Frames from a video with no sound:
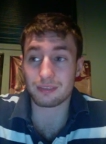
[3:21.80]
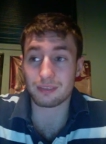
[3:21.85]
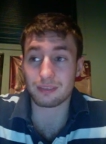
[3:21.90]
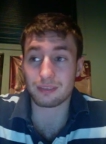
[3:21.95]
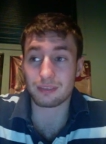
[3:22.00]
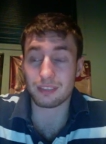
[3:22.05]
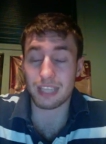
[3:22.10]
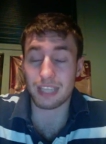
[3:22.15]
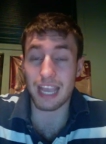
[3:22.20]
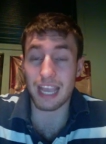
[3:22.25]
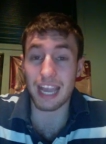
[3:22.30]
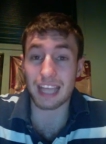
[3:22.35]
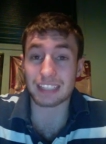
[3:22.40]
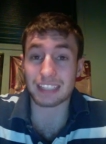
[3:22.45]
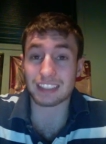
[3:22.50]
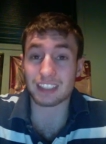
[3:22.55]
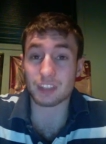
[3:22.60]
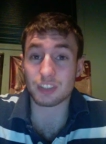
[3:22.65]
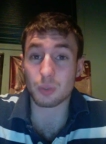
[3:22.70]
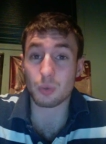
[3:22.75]
yeah,
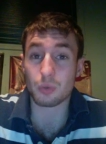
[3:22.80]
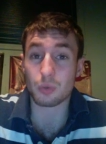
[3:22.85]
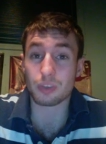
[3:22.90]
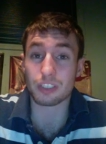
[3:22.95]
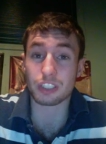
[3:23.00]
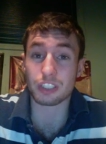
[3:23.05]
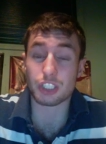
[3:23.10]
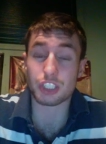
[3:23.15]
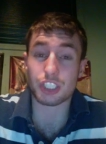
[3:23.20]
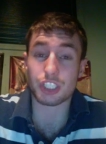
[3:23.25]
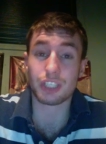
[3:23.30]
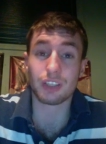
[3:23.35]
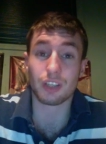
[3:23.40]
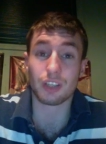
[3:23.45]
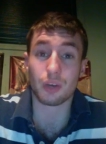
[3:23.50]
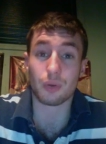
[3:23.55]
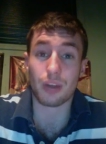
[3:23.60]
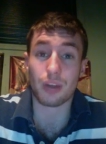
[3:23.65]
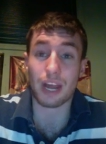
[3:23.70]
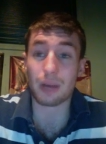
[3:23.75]
it sold a
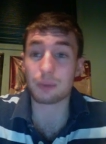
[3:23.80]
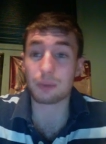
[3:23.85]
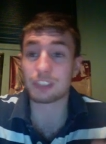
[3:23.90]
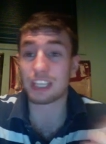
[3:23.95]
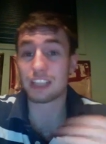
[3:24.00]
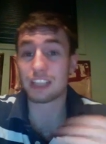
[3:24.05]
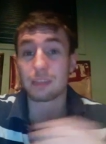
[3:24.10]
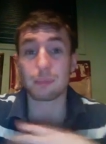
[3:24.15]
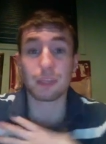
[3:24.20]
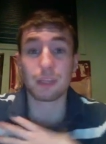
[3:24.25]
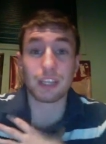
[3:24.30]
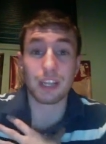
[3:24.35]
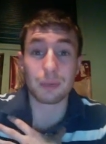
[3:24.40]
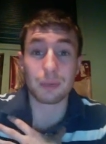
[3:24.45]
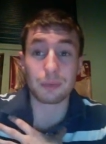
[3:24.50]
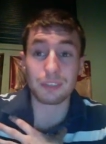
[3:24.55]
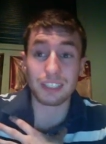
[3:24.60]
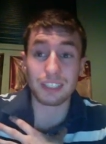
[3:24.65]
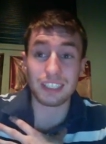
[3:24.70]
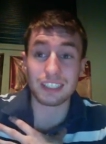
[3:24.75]
shitload. I was at the
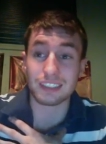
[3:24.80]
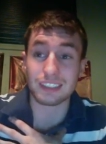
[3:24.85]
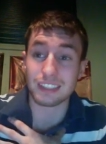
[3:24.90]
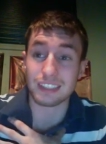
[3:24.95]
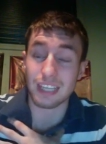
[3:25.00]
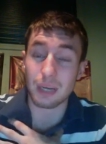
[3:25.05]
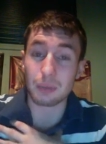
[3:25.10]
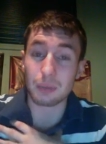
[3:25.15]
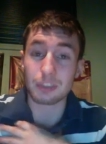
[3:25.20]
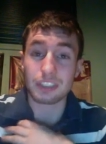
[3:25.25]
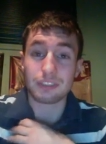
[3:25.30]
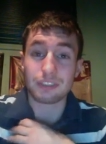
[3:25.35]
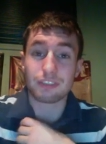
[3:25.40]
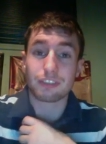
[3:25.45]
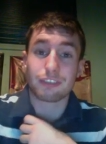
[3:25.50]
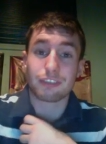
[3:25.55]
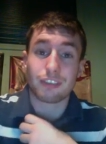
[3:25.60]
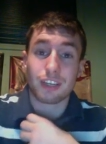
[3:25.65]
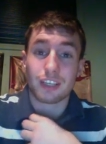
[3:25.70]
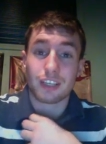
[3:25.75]
midnight release. I was even